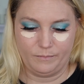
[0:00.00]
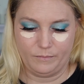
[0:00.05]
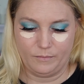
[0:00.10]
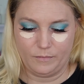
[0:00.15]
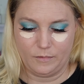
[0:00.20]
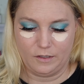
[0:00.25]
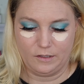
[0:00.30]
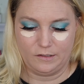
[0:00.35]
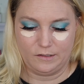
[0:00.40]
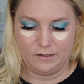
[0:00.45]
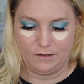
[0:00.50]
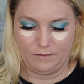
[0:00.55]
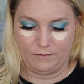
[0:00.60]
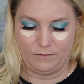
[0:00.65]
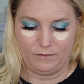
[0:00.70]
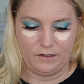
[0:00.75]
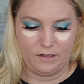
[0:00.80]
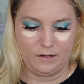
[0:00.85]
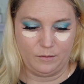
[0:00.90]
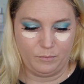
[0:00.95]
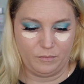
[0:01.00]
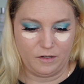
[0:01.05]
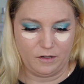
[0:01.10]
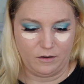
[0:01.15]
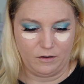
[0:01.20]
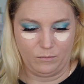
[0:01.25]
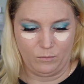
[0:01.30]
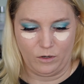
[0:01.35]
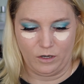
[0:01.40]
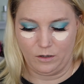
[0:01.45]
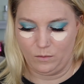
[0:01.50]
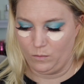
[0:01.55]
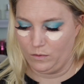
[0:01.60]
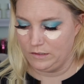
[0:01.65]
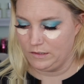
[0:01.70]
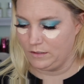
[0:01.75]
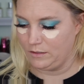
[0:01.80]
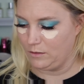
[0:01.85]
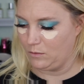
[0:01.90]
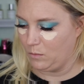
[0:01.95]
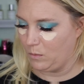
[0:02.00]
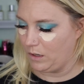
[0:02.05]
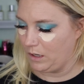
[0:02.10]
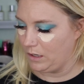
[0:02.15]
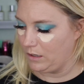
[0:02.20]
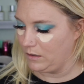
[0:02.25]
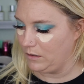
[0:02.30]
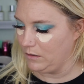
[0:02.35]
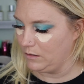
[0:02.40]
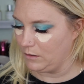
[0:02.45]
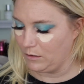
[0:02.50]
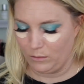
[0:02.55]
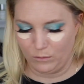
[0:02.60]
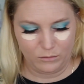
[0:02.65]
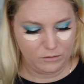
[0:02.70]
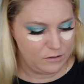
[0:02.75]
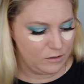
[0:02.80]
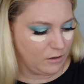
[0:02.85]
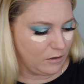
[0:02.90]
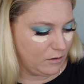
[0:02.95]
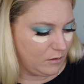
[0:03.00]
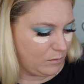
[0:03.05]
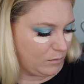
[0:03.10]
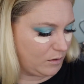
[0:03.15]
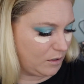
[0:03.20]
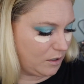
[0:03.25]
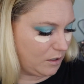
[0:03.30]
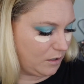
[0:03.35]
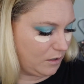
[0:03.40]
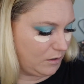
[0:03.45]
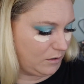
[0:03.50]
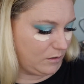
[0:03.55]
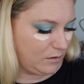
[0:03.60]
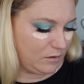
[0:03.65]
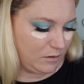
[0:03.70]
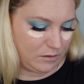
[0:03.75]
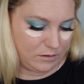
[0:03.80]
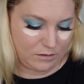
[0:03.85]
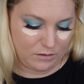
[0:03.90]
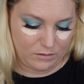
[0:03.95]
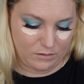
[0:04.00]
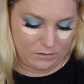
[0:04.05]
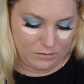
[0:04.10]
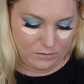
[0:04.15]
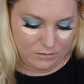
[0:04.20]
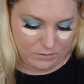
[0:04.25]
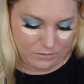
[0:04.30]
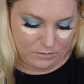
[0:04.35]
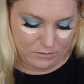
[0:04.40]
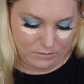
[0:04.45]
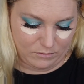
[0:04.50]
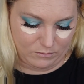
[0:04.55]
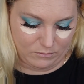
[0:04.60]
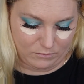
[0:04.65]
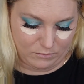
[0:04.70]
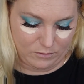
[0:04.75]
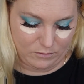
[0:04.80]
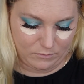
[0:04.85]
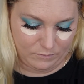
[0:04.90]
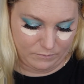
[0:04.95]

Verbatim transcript: Must have tipped it when it wasn't quite closed all the way, I guess. I don't